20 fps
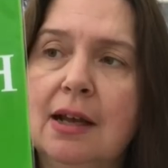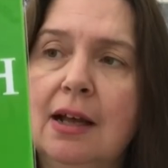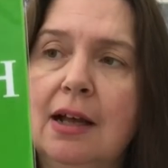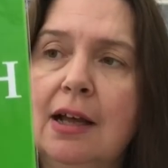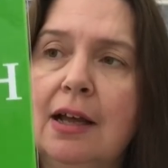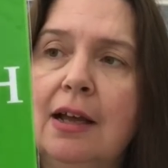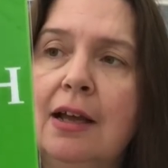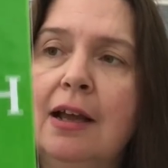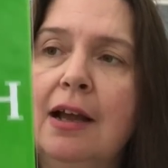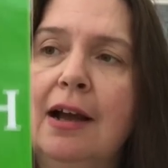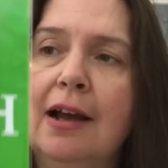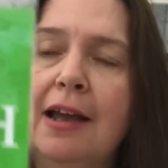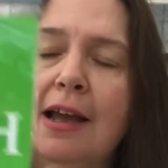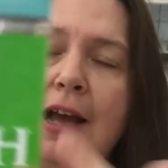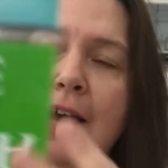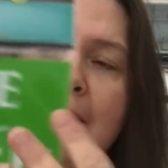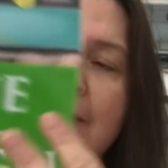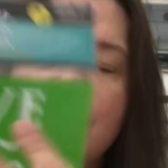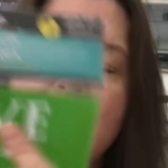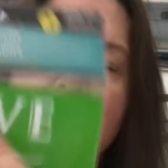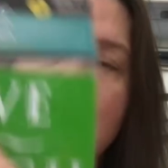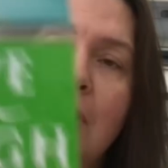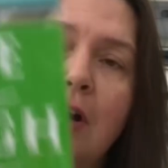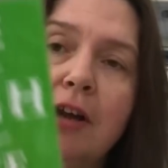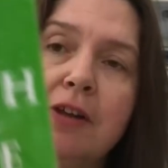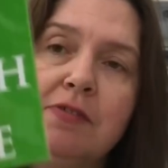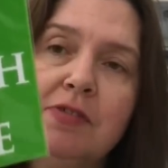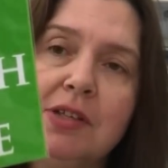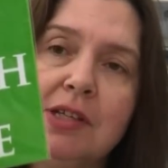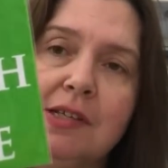I, I have a
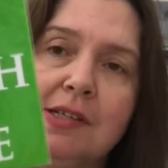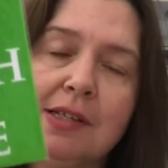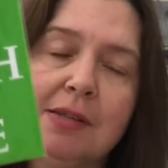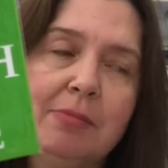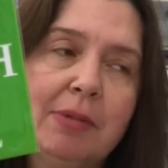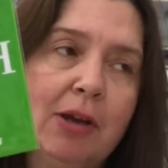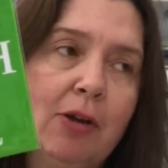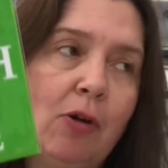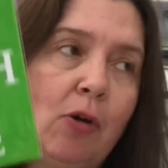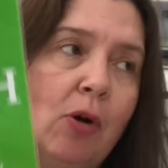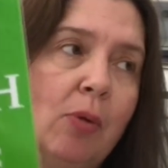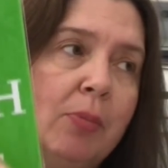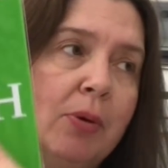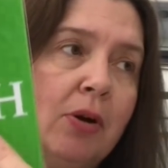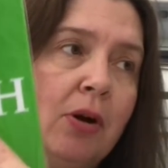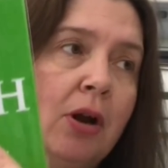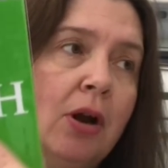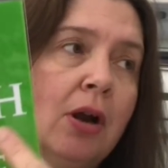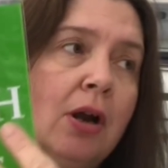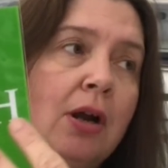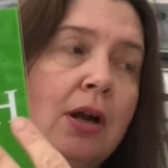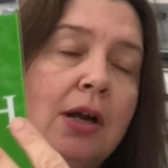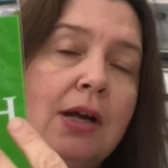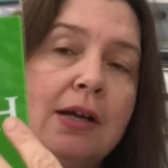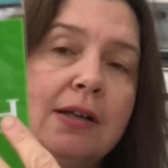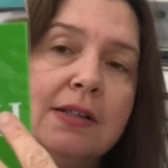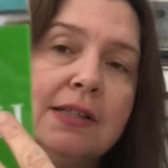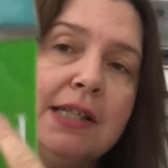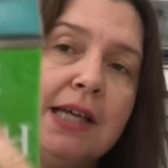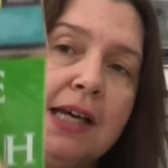lot of things in my home
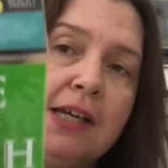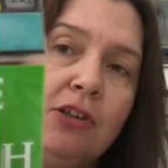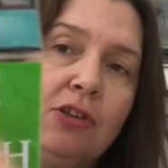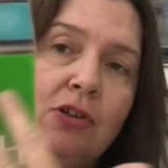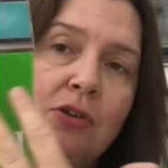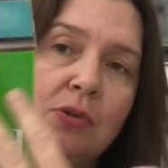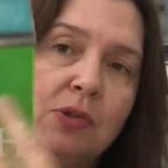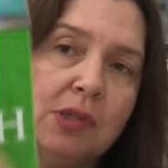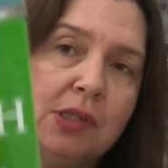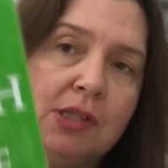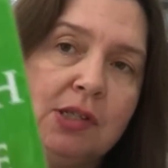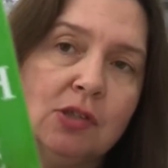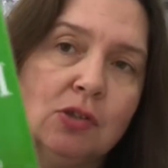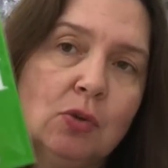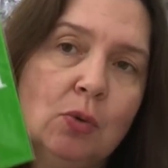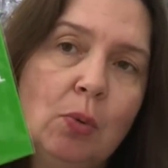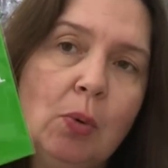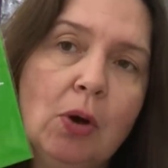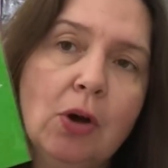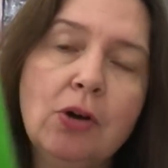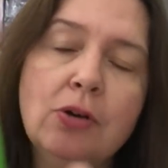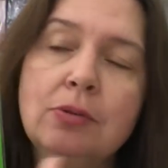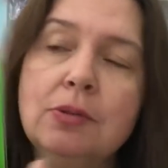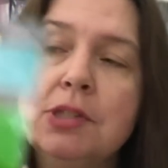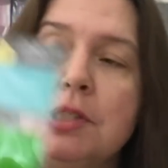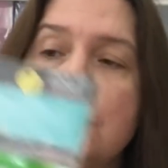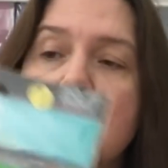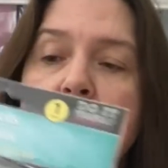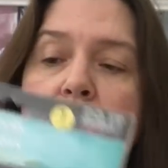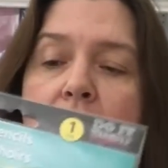that use this
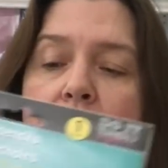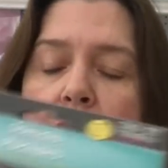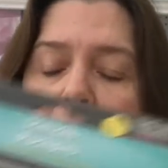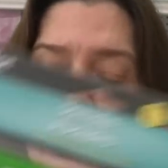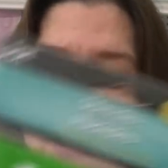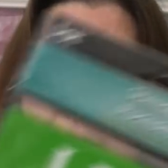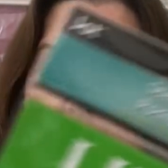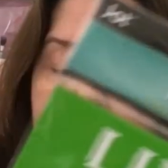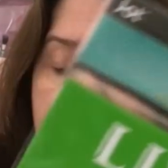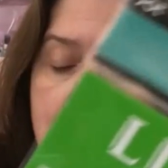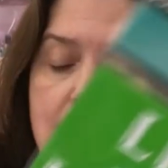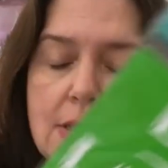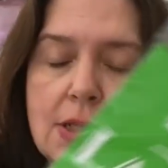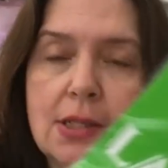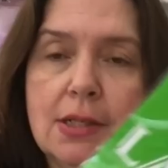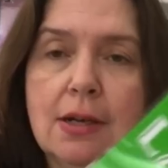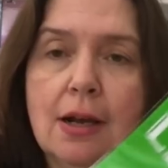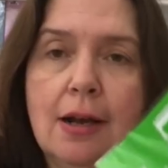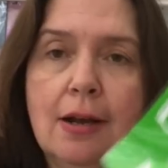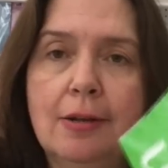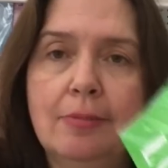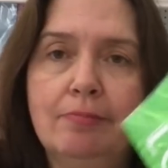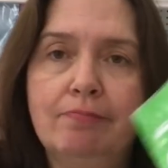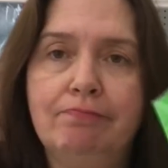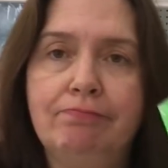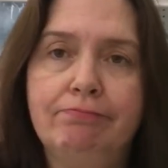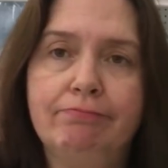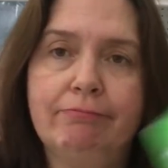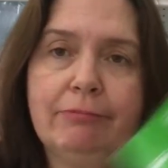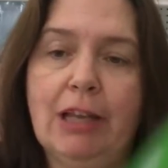quote, and
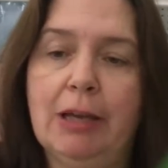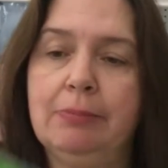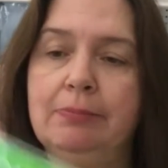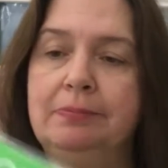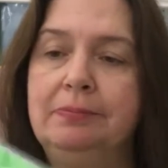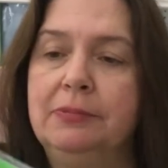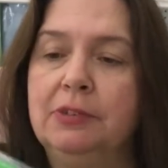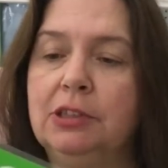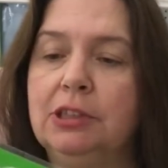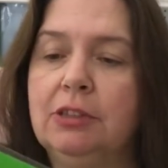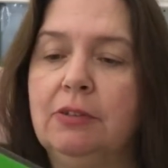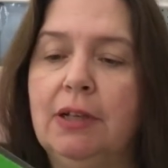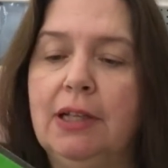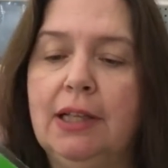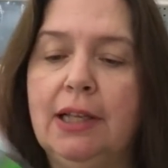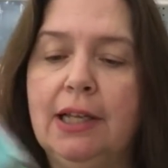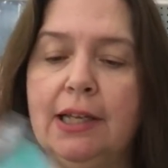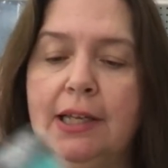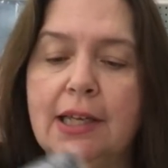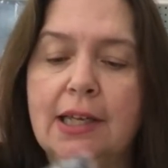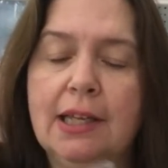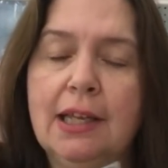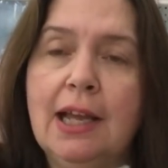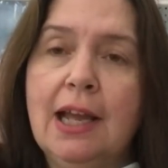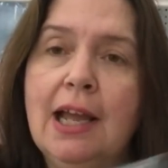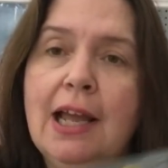um, yeah, so I like it.